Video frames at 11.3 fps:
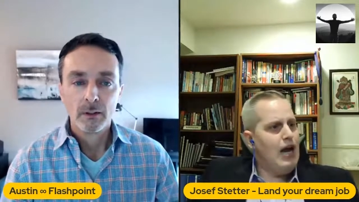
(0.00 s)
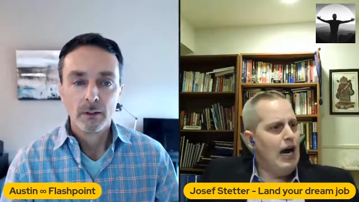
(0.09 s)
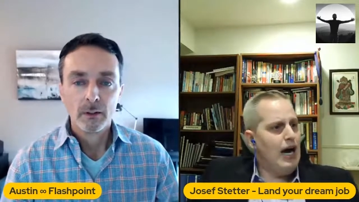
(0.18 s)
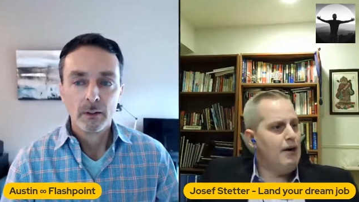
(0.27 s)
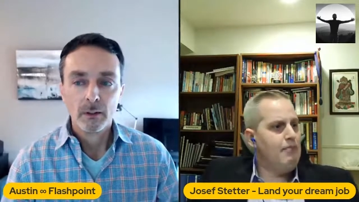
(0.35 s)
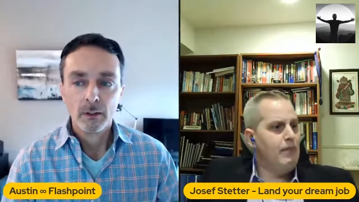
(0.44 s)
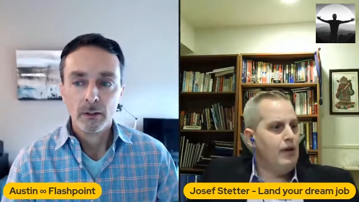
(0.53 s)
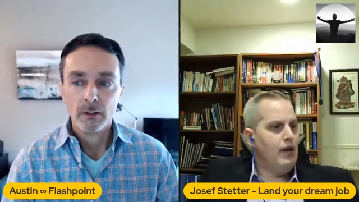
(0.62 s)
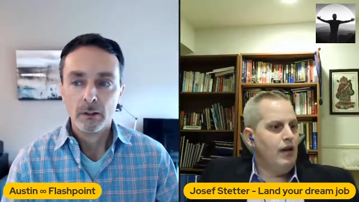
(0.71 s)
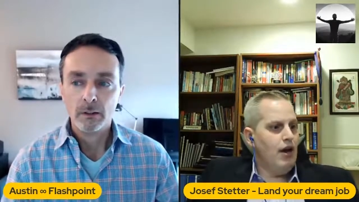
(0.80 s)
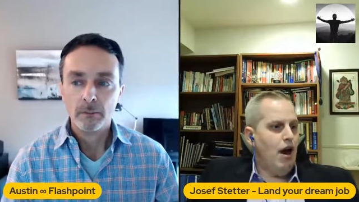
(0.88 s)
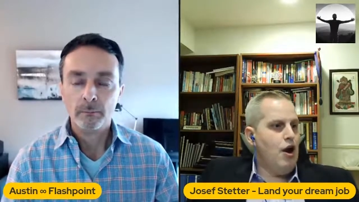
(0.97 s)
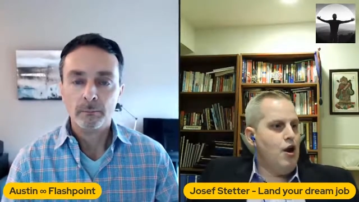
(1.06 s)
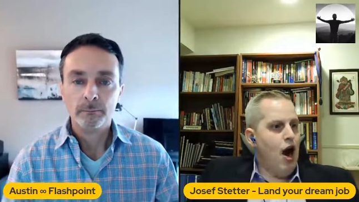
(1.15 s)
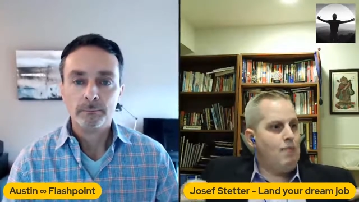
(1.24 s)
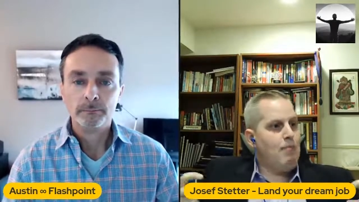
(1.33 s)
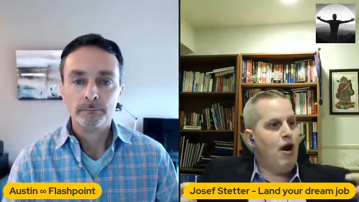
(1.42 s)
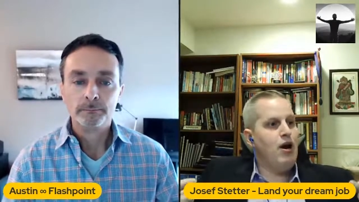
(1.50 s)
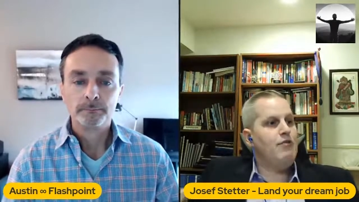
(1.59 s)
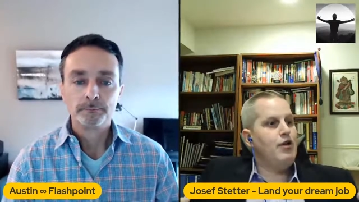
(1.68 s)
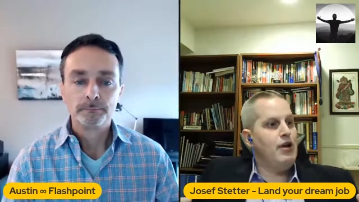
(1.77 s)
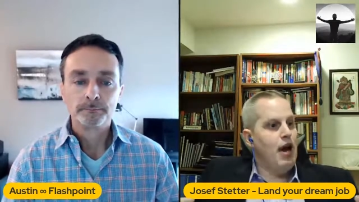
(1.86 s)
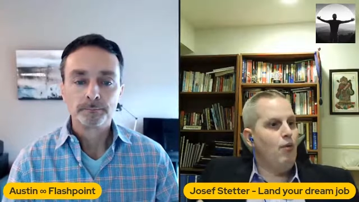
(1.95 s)
Speaker 1: um, are not part of
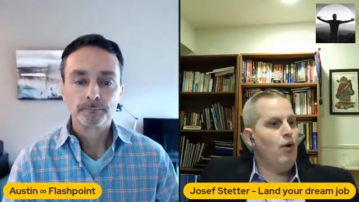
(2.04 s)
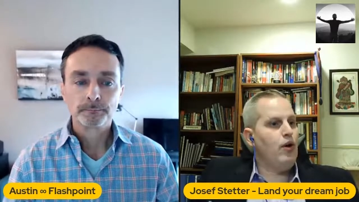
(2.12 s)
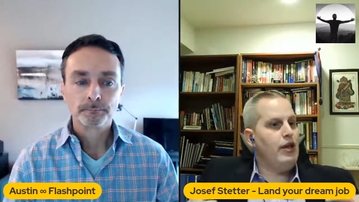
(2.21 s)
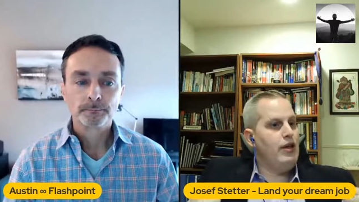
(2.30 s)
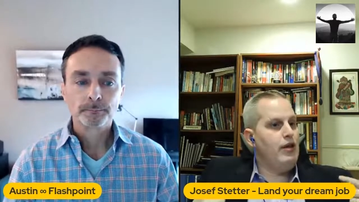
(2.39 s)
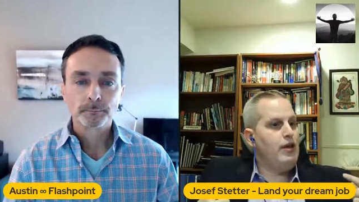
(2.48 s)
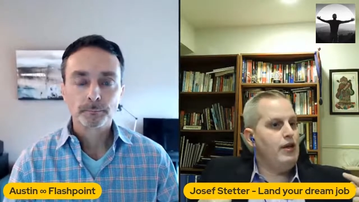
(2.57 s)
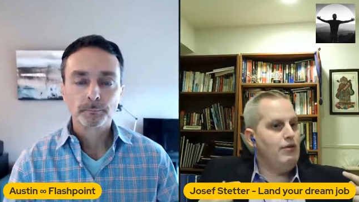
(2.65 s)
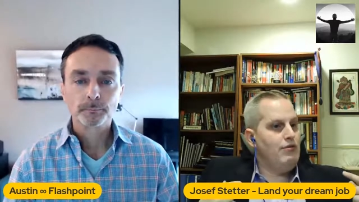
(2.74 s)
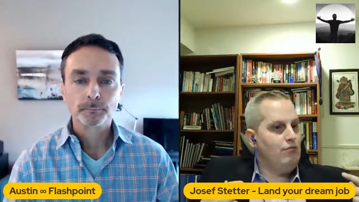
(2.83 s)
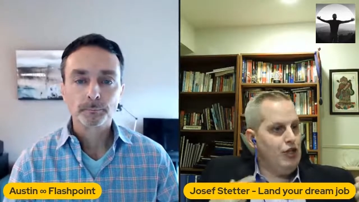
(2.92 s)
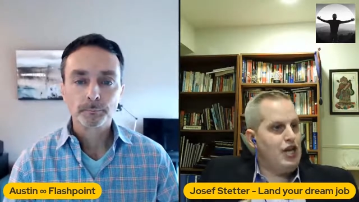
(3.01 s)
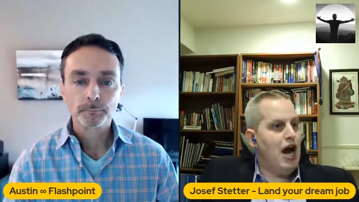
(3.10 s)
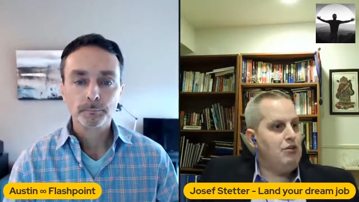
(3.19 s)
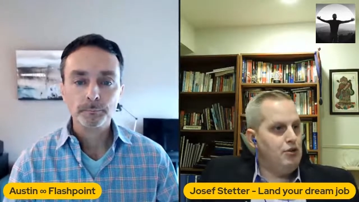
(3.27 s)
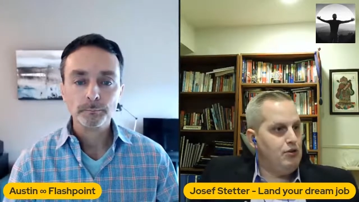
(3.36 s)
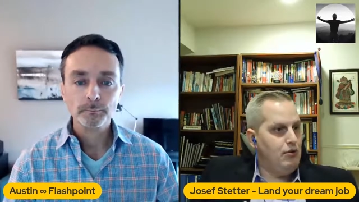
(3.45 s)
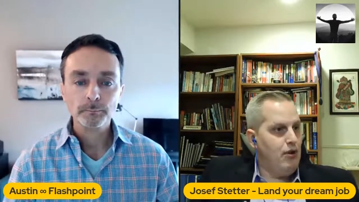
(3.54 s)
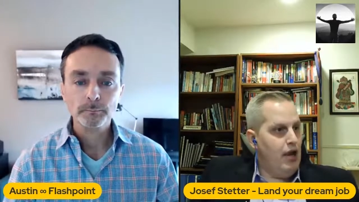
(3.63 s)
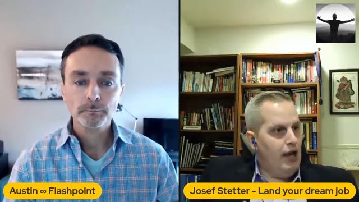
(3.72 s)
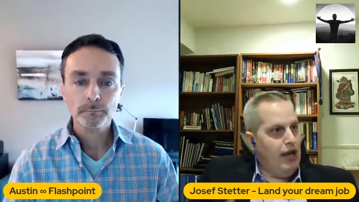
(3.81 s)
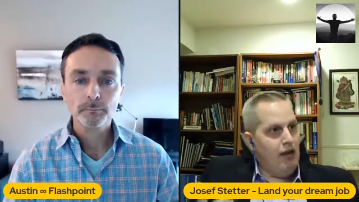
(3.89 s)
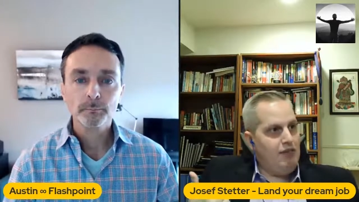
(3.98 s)
your network that you can reach out to.
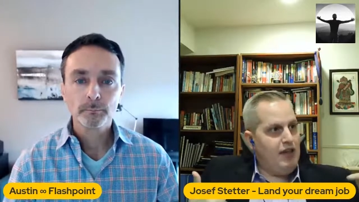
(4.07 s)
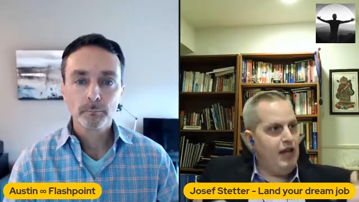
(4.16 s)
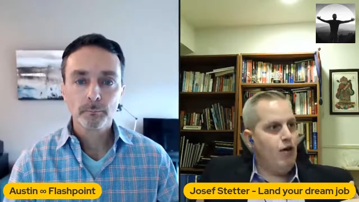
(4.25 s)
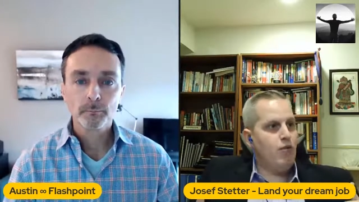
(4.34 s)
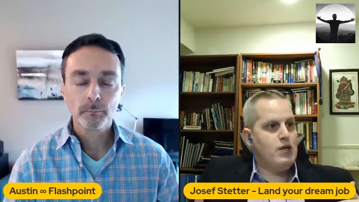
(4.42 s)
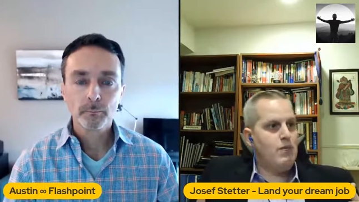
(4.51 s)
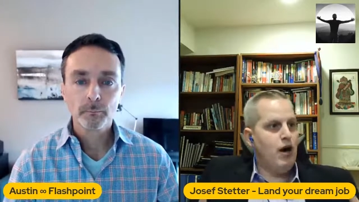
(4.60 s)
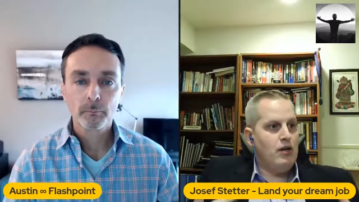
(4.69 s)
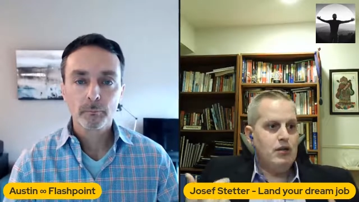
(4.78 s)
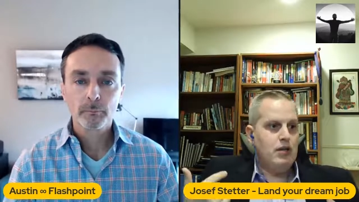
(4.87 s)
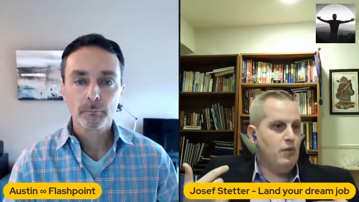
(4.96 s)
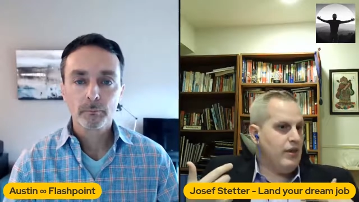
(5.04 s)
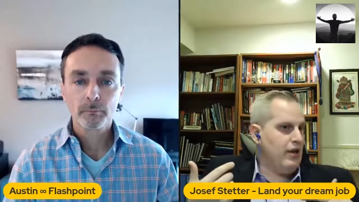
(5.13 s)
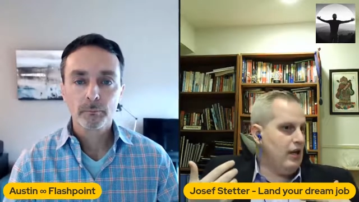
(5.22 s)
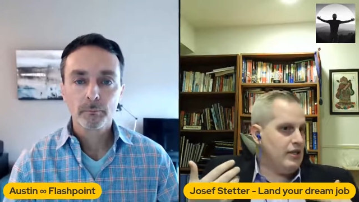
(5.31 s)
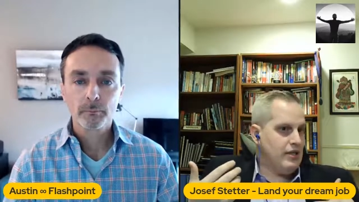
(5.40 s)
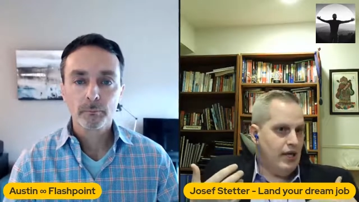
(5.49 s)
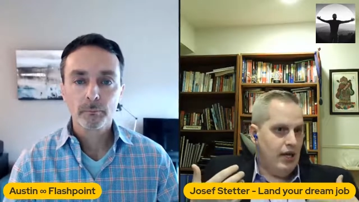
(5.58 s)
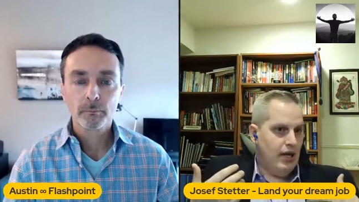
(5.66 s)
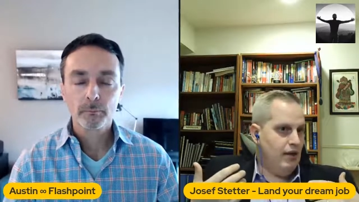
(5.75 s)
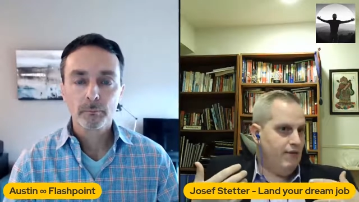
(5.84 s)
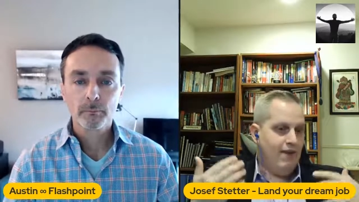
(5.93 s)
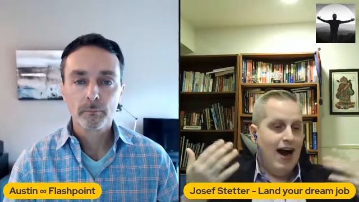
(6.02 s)
And if they don't respond to you within, let's
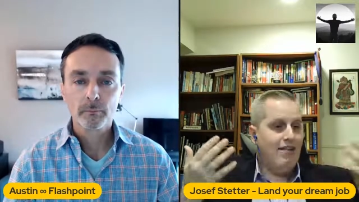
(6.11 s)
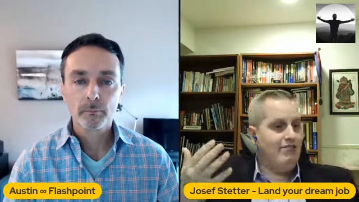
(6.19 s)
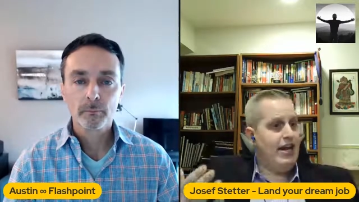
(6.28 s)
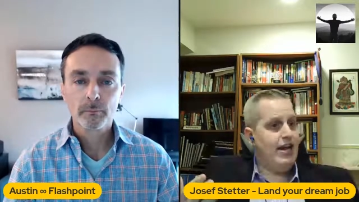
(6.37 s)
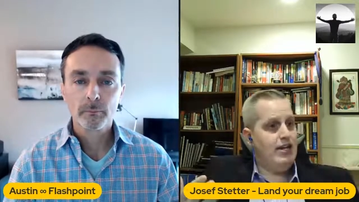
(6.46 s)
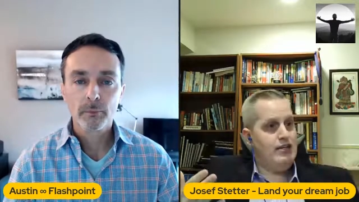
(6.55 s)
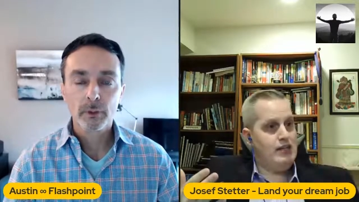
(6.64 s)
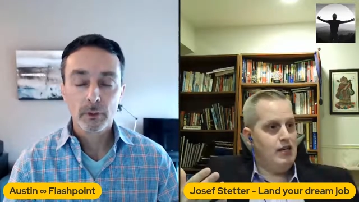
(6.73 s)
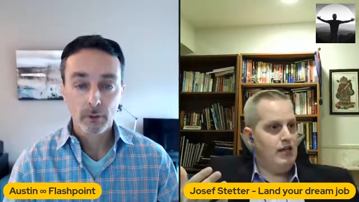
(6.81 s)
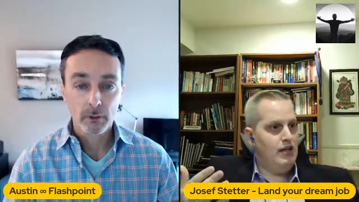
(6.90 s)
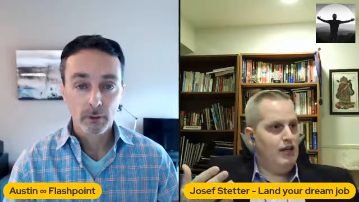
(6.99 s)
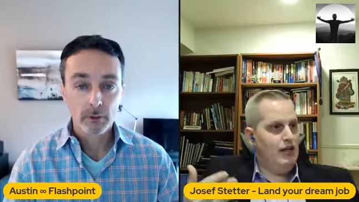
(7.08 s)
say, five days,